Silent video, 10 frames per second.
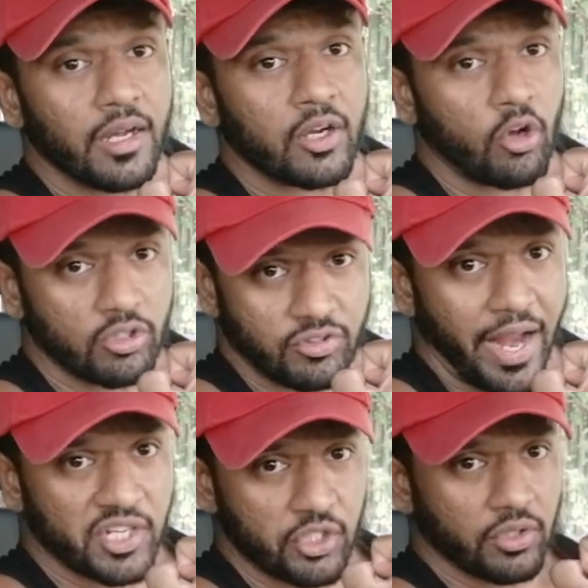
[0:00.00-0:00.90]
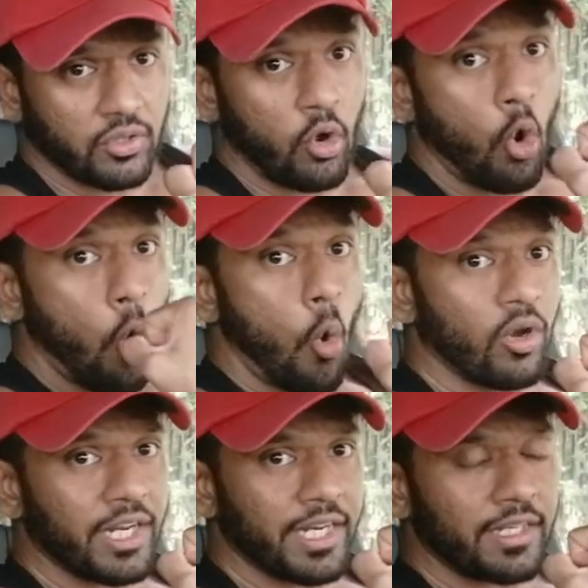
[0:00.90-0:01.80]
a contraction,
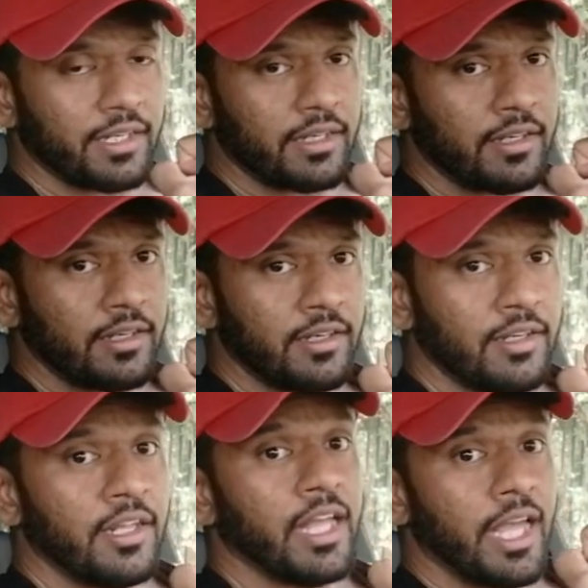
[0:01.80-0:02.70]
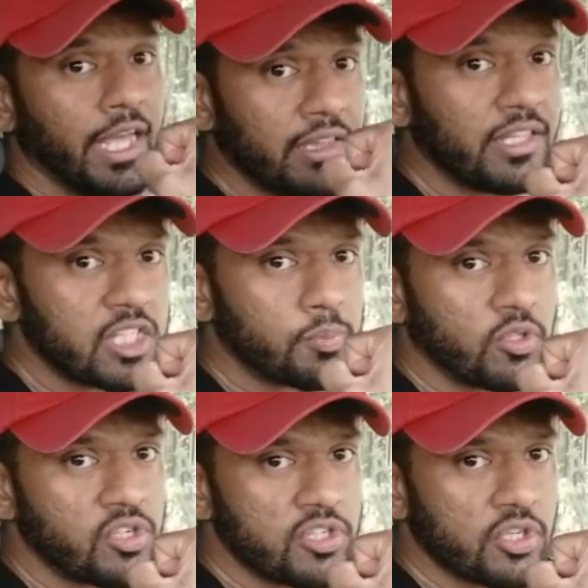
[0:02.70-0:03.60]
hold it in this
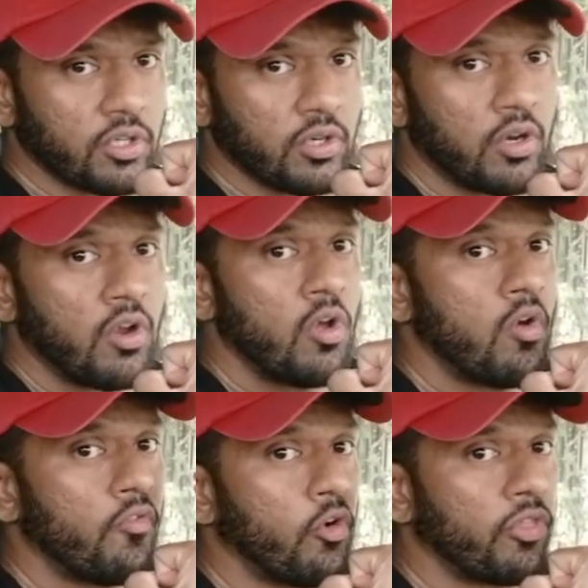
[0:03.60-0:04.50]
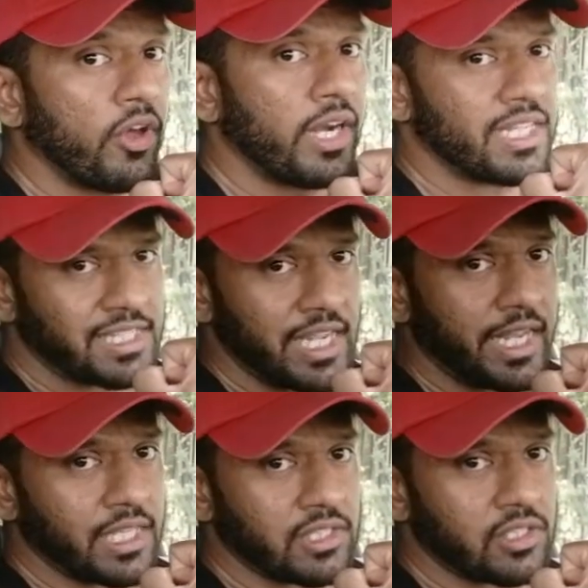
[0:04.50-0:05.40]
position for 30
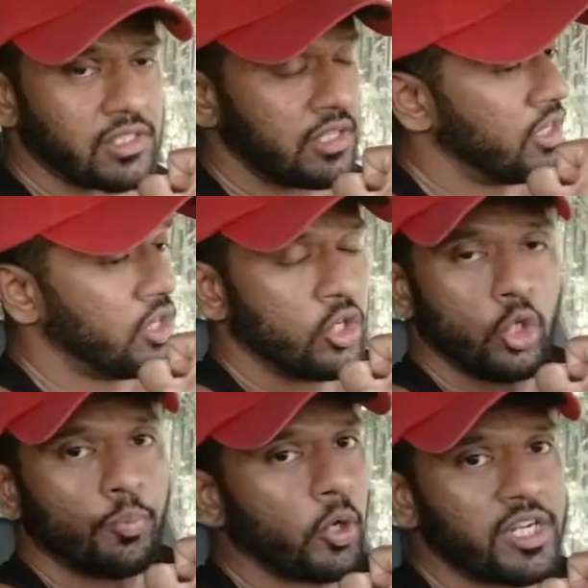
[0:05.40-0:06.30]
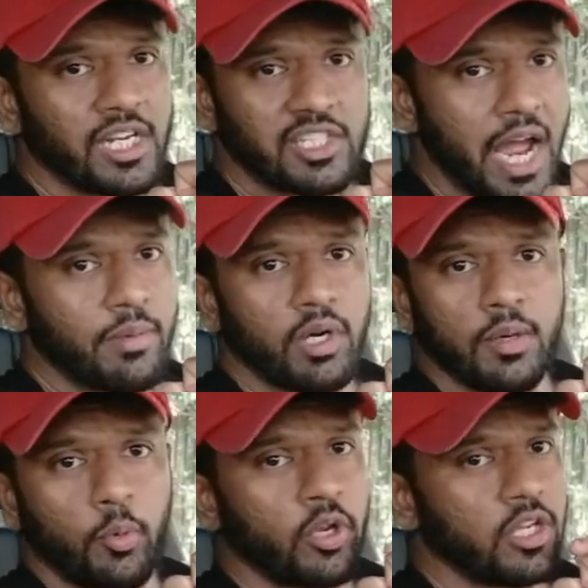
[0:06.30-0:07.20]
seconds. You put in a
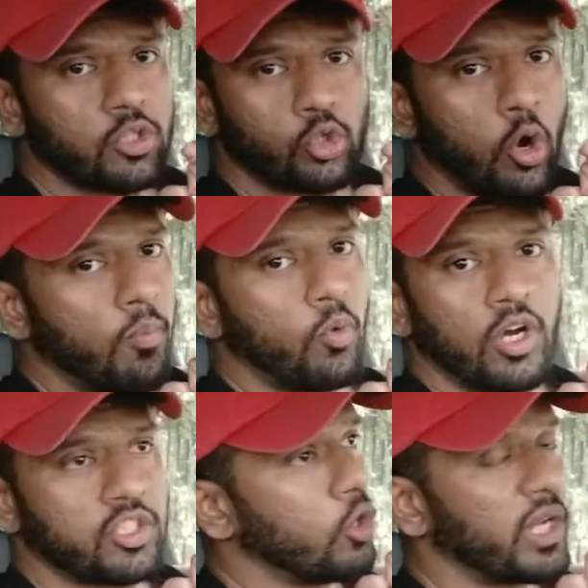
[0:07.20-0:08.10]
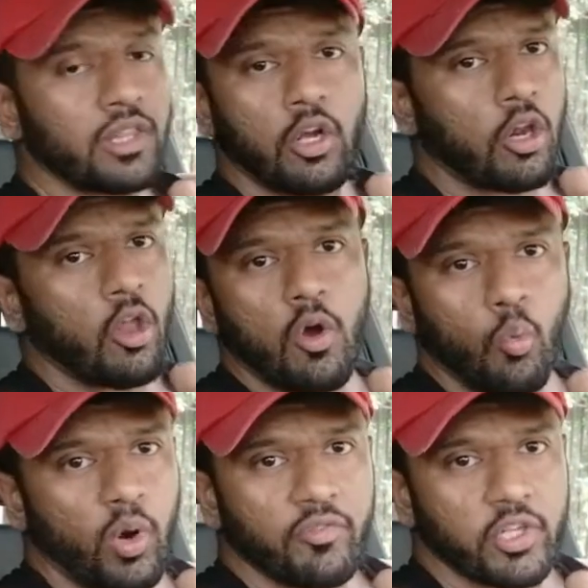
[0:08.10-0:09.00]
timer, put in a stopwatch, look at the clock,
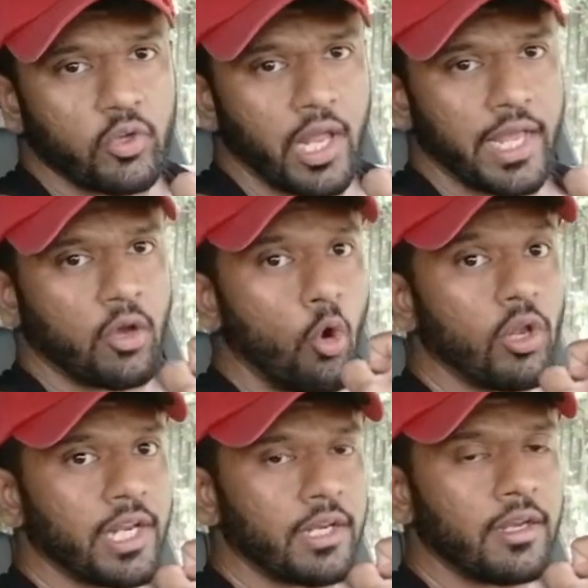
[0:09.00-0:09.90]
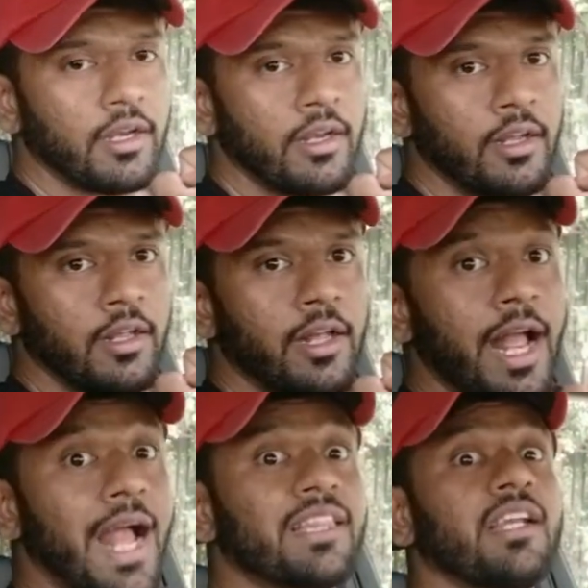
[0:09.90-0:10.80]
whatever you like, hold it,
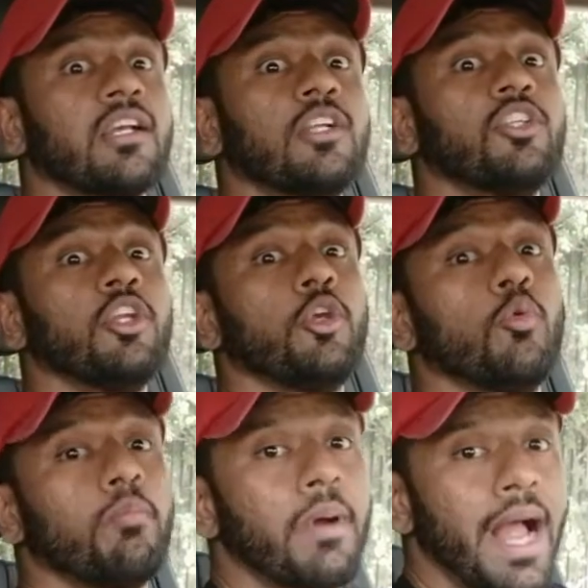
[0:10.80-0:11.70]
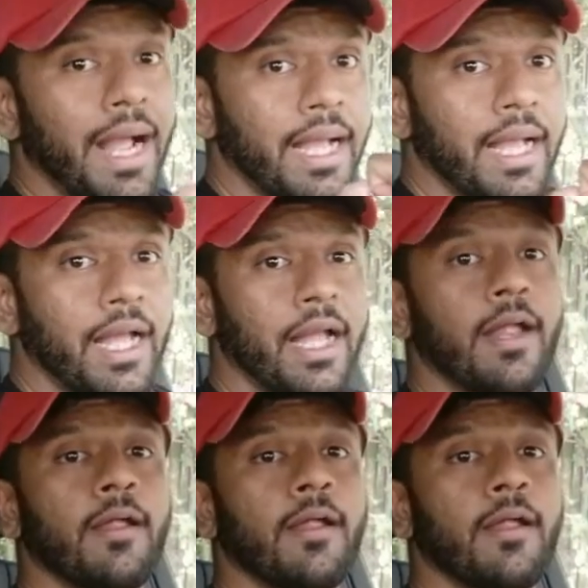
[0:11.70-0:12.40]
and then continue back